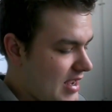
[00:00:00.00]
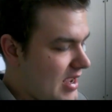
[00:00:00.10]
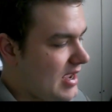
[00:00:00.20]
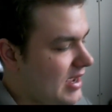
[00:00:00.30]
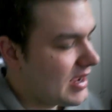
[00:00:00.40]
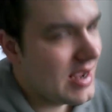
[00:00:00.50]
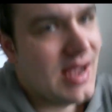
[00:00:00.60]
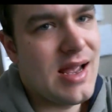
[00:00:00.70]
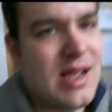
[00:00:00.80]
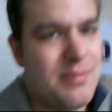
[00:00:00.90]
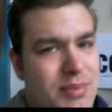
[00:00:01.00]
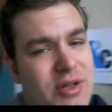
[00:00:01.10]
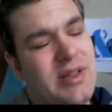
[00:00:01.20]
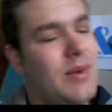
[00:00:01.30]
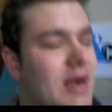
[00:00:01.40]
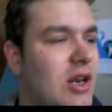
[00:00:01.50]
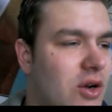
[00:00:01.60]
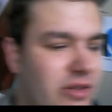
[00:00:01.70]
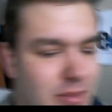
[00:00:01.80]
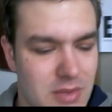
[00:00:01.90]
and but they were
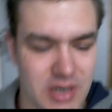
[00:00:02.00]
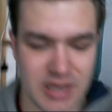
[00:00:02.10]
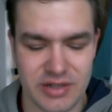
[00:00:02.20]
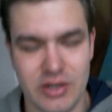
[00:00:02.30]
closed on Monday,